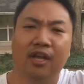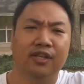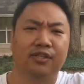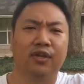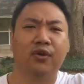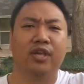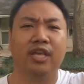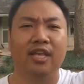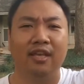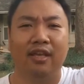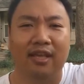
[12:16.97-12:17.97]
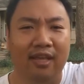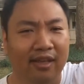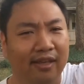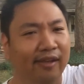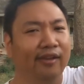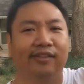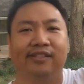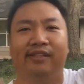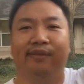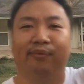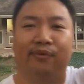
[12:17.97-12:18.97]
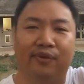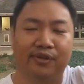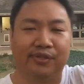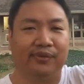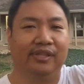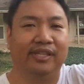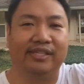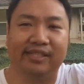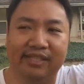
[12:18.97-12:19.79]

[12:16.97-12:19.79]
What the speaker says: So he looks at the grocery list,